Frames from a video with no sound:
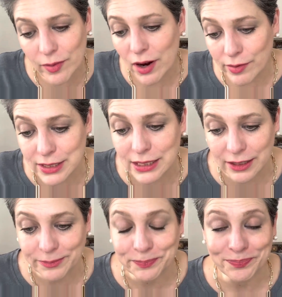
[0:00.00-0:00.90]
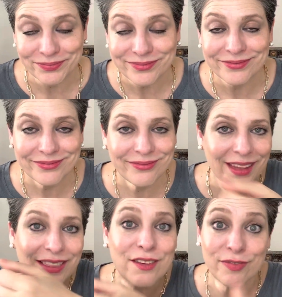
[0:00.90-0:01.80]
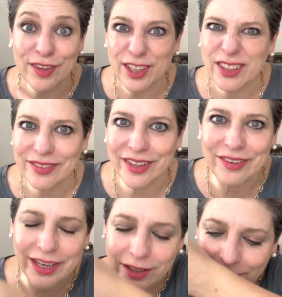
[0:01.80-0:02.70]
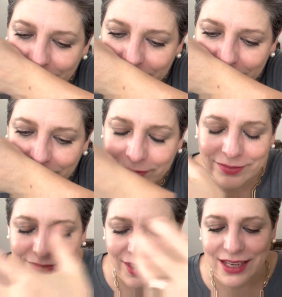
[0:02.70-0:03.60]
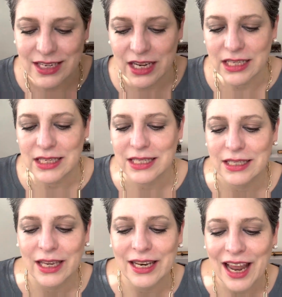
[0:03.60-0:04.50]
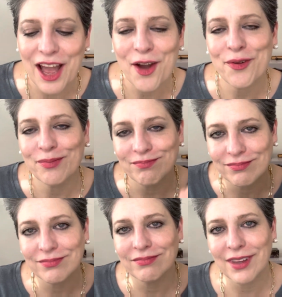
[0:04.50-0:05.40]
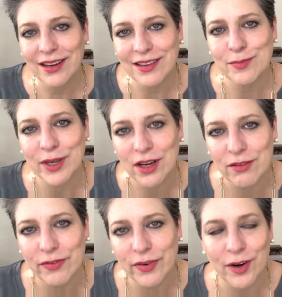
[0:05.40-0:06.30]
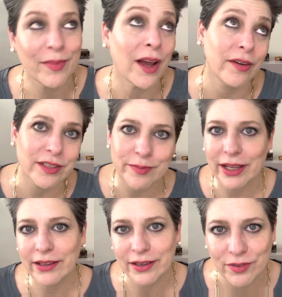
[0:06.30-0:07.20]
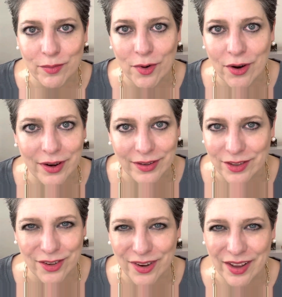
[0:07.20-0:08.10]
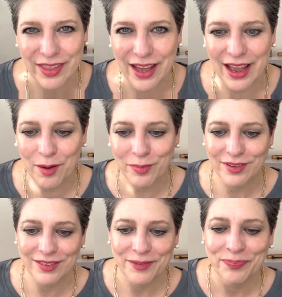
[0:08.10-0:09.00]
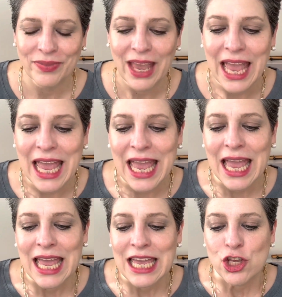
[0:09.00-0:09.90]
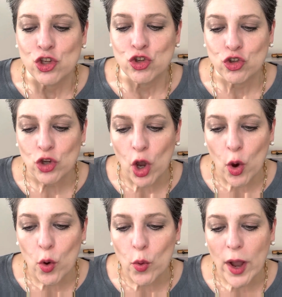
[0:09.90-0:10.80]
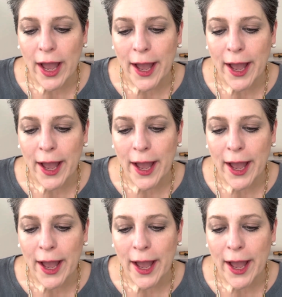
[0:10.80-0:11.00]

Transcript: but obviously the feel of it, right? It does. And now that is being confirmed, now I smell it even more. And you know how that happens. So,